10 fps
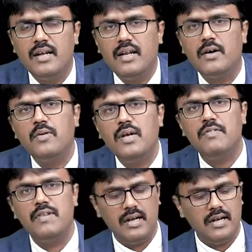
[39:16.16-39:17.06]
Now
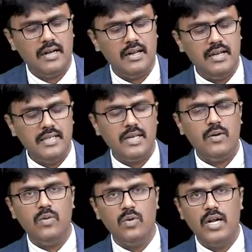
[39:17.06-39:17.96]
if there is a
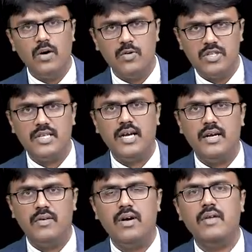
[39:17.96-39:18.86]
wound
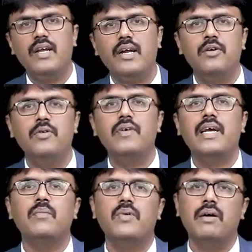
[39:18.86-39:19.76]
outside, what we can do, we
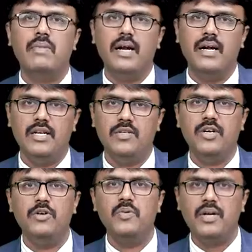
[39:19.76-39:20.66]
can put a bandage.
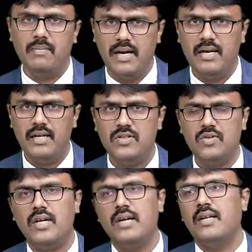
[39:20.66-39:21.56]
Why do you put a bandage?
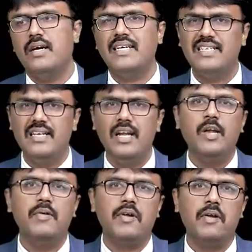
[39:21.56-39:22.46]
So that the external
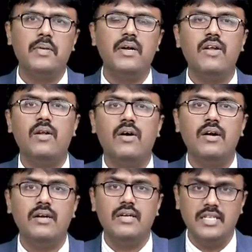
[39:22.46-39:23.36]
environment will
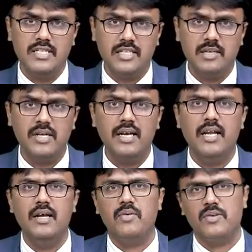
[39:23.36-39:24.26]
not disturb the
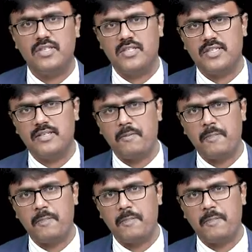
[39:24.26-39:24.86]
healing process.